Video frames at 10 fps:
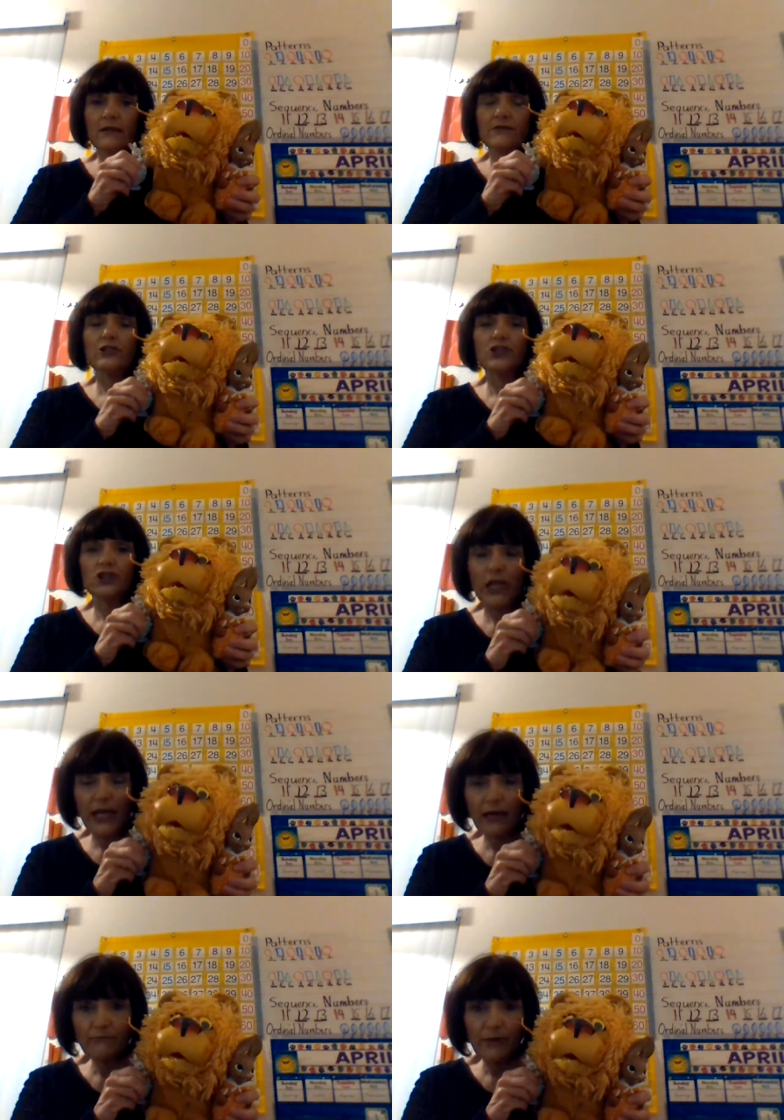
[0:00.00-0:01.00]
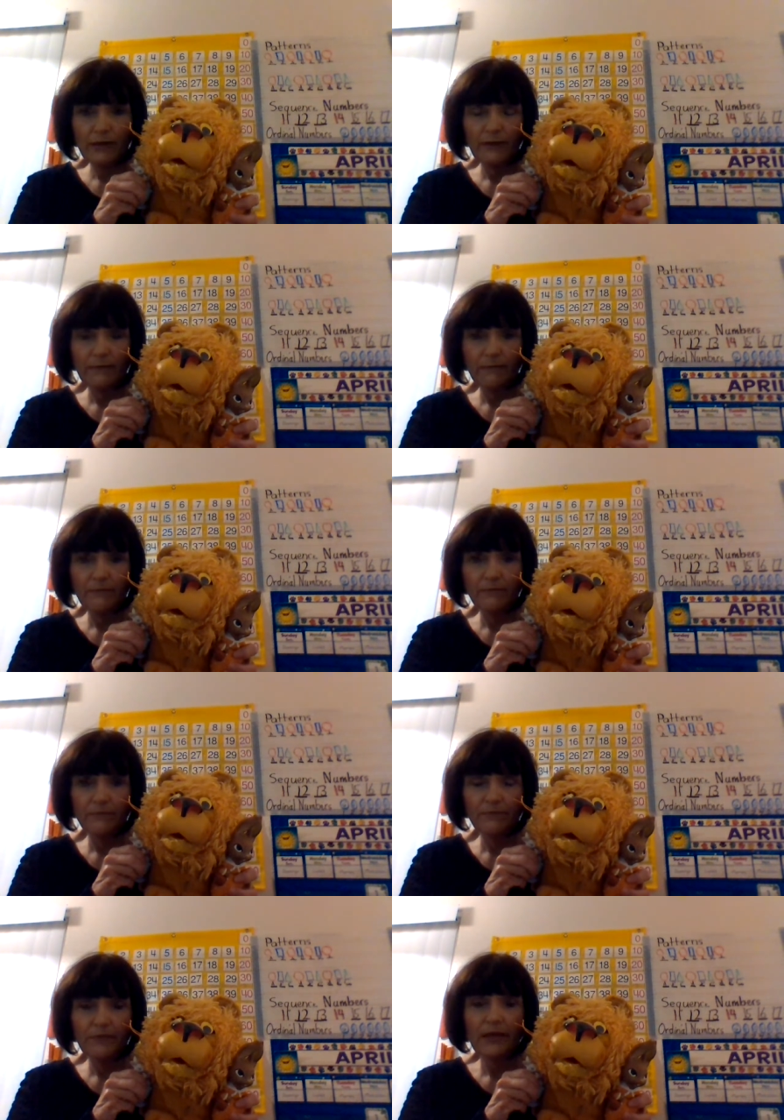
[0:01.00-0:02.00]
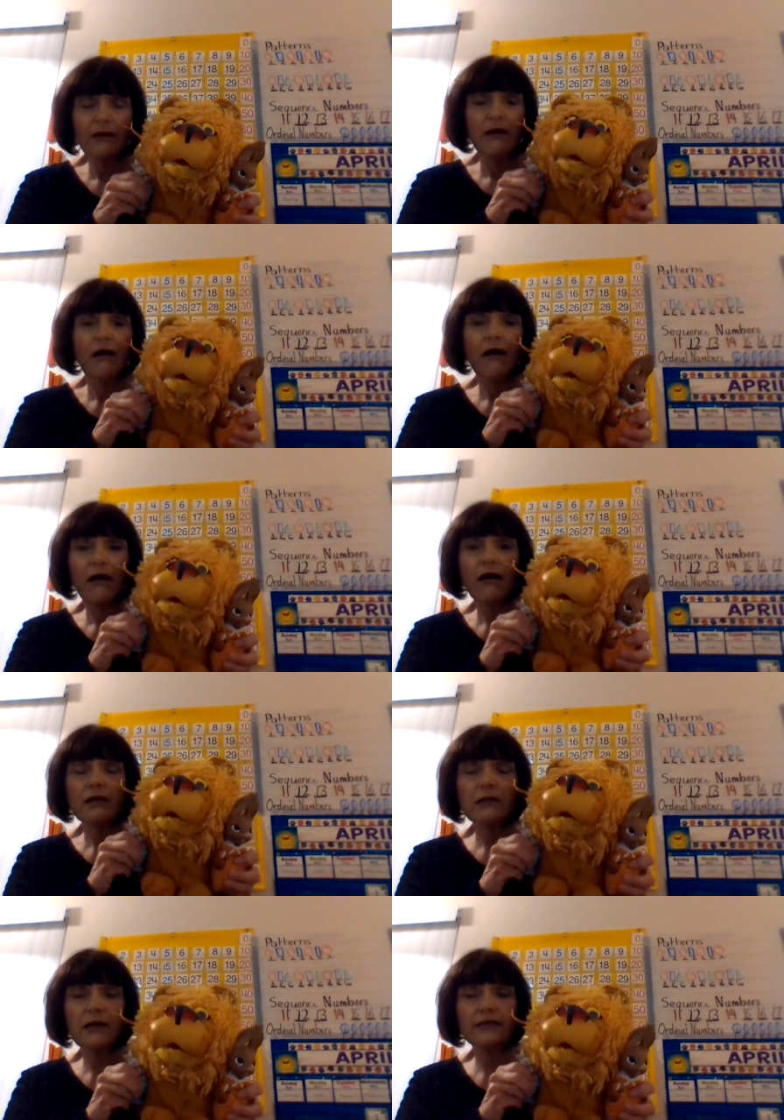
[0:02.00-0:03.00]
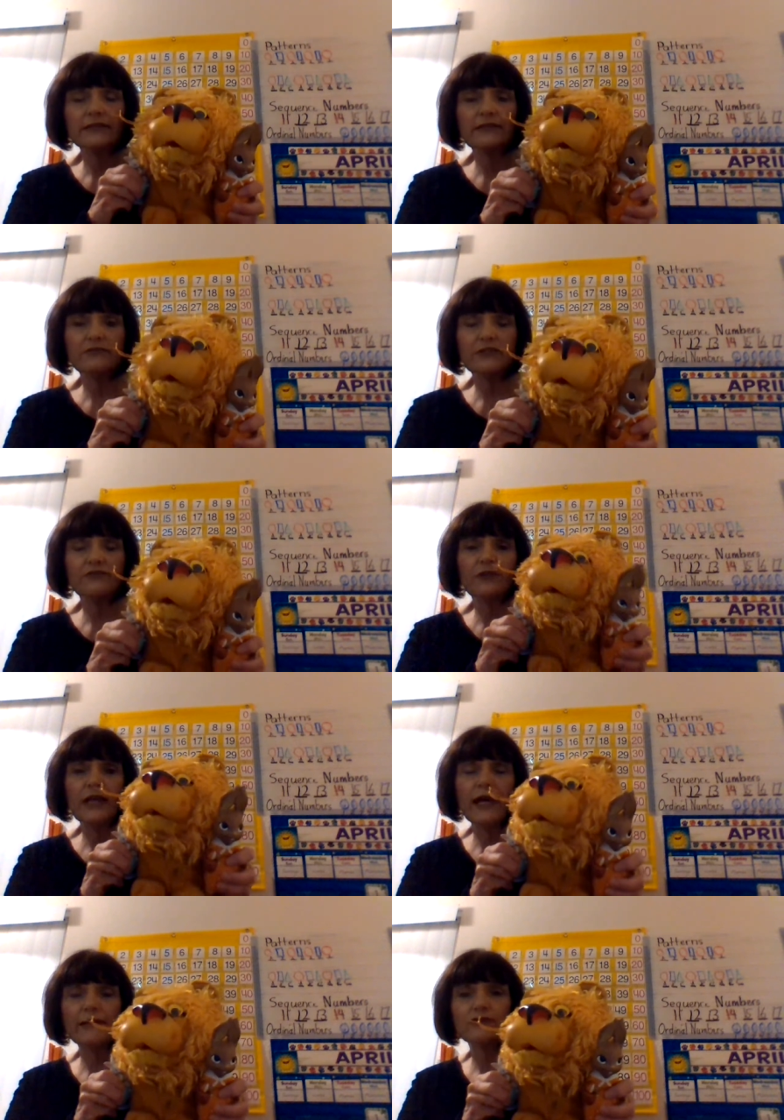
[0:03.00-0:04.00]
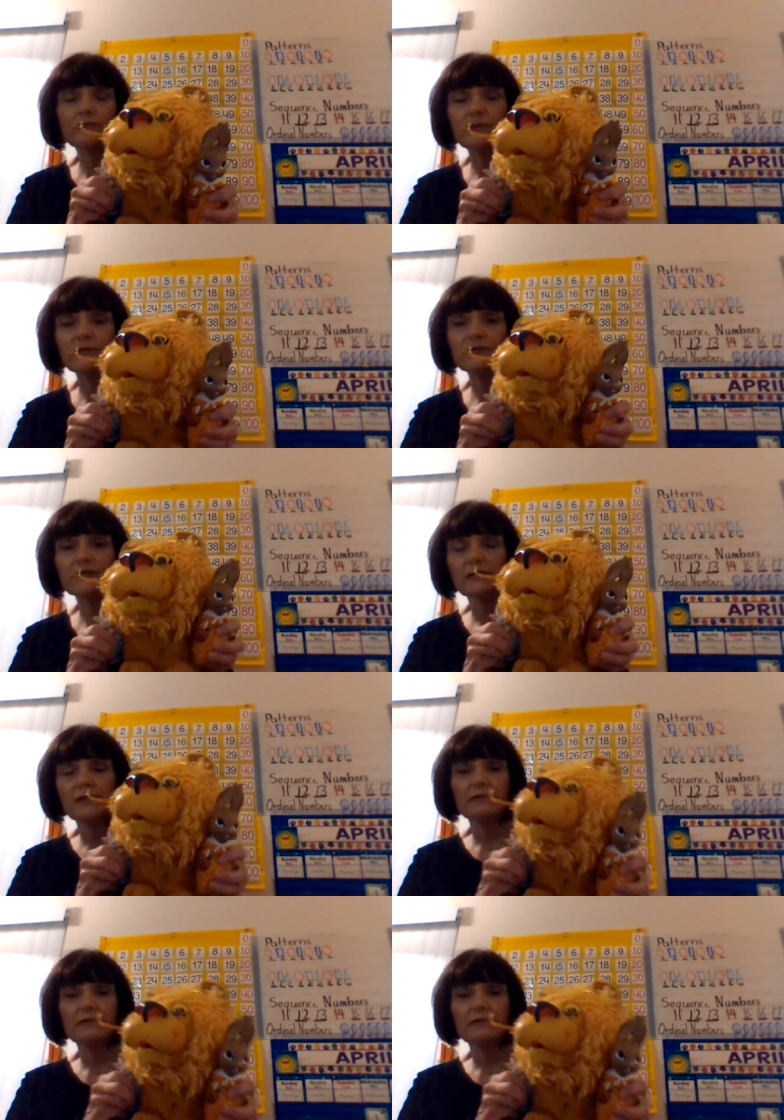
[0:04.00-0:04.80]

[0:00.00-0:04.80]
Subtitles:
the shape, all kinds of different attributes.